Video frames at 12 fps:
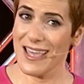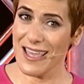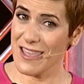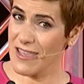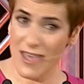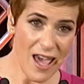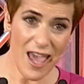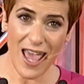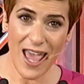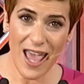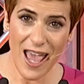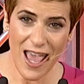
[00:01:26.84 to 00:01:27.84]

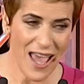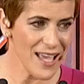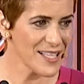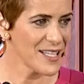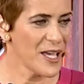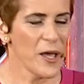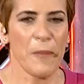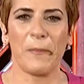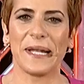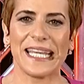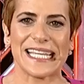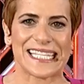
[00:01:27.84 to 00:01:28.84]
Yes!
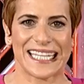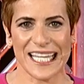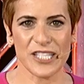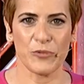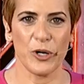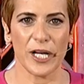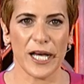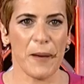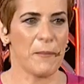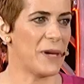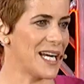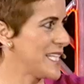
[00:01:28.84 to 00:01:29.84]
Please, let's welcome
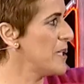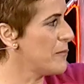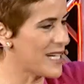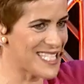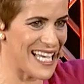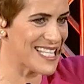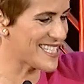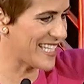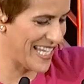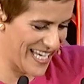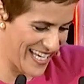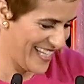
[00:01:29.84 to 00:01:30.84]
Martin
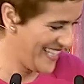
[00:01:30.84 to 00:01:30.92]
Varsavsky.